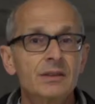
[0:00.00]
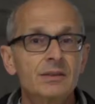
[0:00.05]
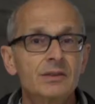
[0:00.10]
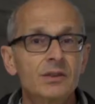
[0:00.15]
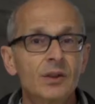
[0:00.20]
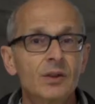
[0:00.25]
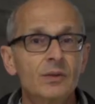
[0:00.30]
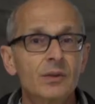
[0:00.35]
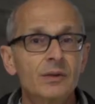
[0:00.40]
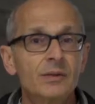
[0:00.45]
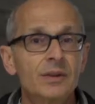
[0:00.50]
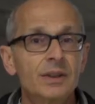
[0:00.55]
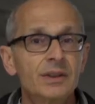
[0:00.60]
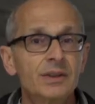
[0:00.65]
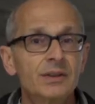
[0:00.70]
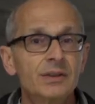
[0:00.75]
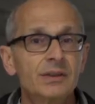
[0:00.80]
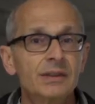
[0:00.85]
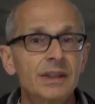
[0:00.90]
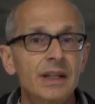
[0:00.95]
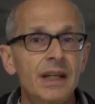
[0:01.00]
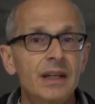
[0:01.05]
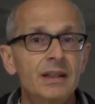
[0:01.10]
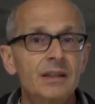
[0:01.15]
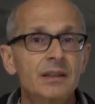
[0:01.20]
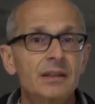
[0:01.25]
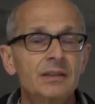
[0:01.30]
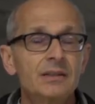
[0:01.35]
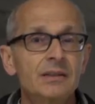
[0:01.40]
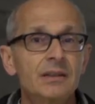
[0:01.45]
So we want to create
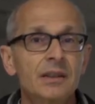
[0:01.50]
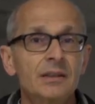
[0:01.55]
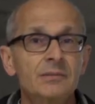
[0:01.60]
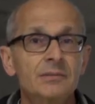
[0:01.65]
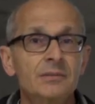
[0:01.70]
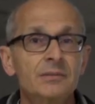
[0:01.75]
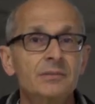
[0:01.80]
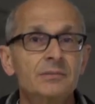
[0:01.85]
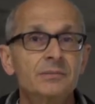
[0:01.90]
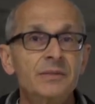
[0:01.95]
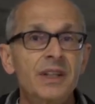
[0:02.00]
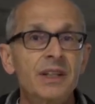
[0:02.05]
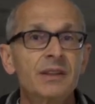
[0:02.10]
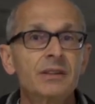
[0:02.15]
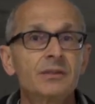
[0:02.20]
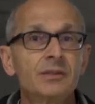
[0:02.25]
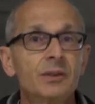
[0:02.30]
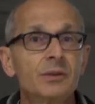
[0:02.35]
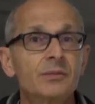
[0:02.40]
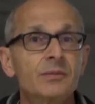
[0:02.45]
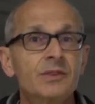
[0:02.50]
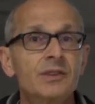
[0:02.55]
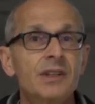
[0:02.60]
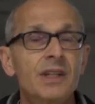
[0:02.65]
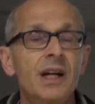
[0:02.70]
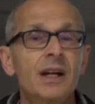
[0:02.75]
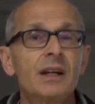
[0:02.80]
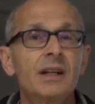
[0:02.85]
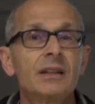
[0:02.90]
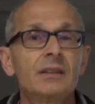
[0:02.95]
meeting rooms
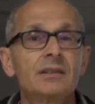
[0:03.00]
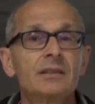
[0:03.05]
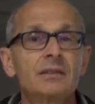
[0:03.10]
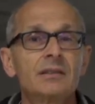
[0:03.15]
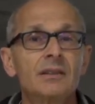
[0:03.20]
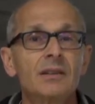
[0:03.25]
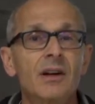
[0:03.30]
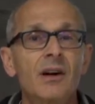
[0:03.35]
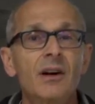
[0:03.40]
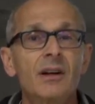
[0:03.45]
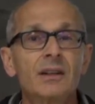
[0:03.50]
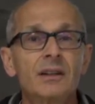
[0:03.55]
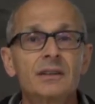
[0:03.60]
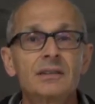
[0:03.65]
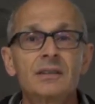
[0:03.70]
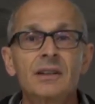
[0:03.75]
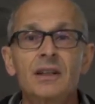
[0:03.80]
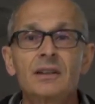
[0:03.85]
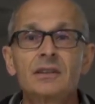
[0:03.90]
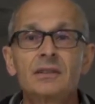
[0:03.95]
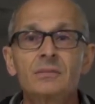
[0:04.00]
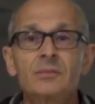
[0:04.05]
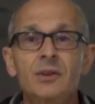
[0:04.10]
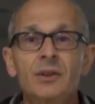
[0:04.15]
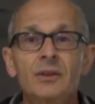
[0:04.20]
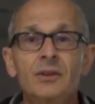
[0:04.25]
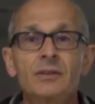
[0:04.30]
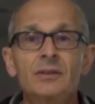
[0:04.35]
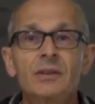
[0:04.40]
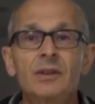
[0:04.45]
that are
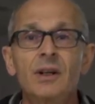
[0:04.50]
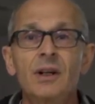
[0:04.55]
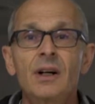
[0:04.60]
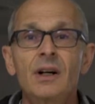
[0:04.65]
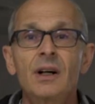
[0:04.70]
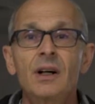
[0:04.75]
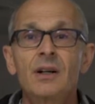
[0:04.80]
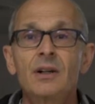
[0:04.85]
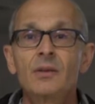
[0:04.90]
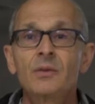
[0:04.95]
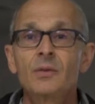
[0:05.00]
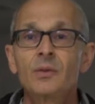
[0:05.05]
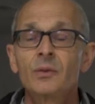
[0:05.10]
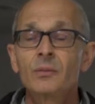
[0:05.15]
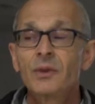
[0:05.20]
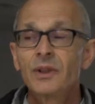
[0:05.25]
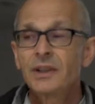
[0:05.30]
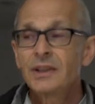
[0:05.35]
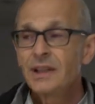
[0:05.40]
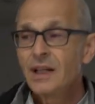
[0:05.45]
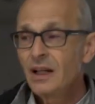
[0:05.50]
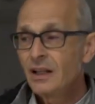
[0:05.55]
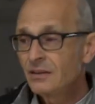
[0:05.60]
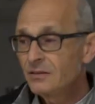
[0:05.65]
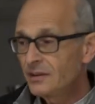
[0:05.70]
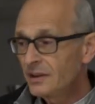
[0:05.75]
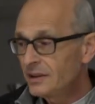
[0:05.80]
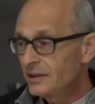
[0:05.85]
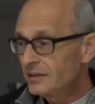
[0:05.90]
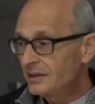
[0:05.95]
accessible. We'll bring the
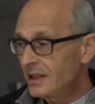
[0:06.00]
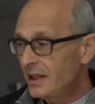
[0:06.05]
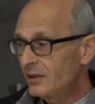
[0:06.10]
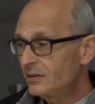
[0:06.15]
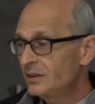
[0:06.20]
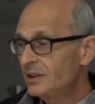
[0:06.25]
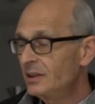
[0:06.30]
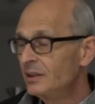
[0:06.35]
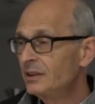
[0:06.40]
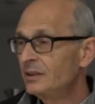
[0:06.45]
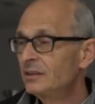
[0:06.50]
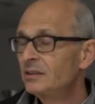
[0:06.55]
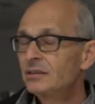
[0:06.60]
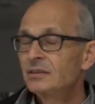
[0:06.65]
elevator down here.